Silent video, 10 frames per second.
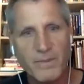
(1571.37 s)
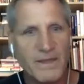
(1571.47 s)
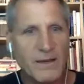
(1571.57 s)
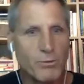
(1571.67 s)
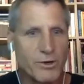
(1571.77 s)

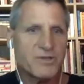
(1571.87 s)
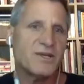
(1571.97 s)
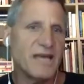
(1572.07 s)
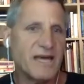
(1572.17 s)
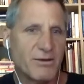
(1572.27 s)
They work
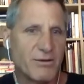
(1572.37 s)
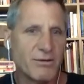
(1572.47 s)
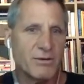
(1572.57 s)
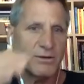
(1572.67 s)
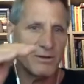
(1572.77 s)
together.
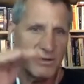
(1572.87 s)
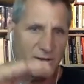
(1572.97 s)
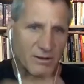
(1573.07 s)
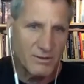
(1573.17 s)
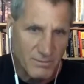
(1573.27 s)

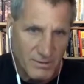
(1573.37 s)
The